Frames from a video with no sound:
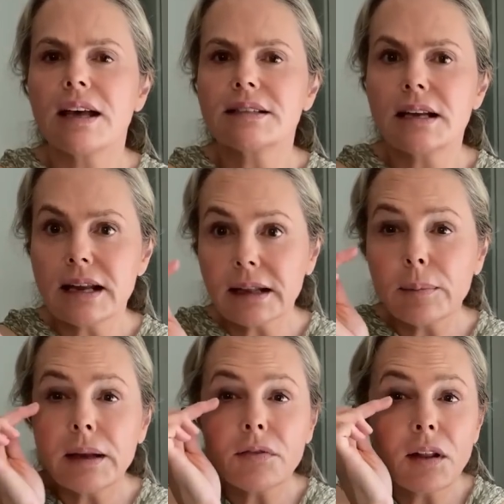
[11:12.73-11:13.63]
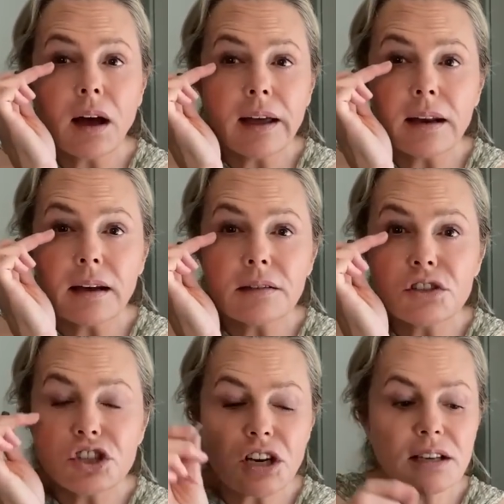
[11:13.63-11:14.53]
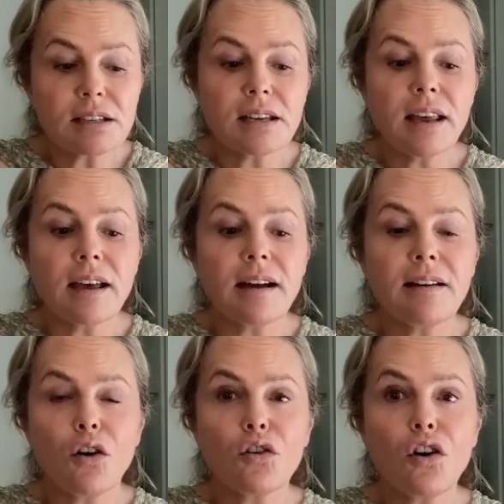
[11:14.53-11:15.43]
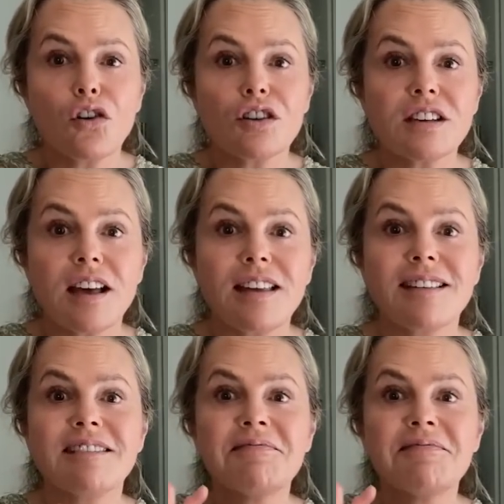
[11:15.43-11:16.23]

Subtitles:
As a little bit of liner just here on holiday,